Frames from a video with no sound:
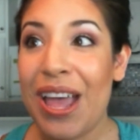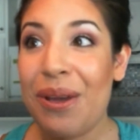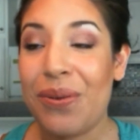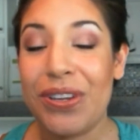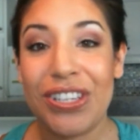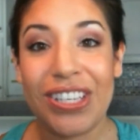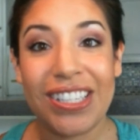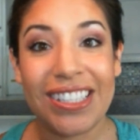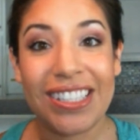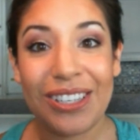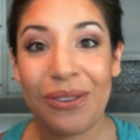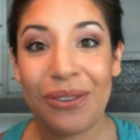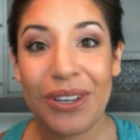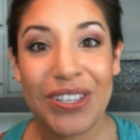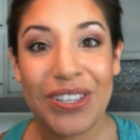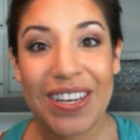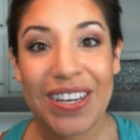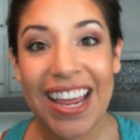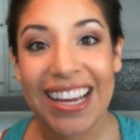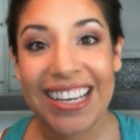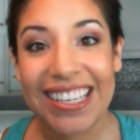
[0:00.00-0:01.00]
Which is a
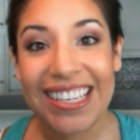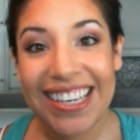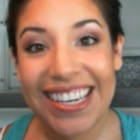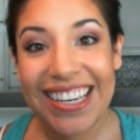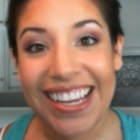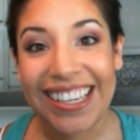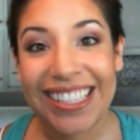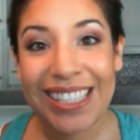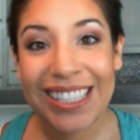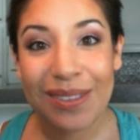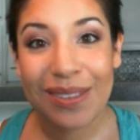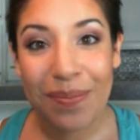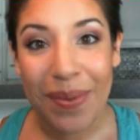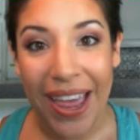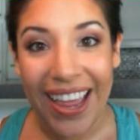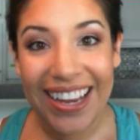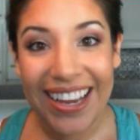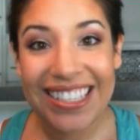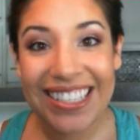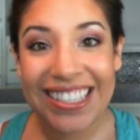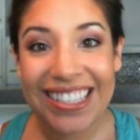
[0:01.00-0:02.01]
question I didn't
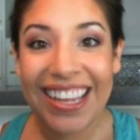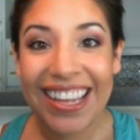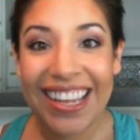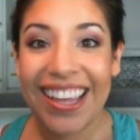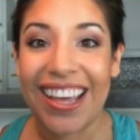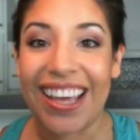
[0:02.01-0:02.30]
expect,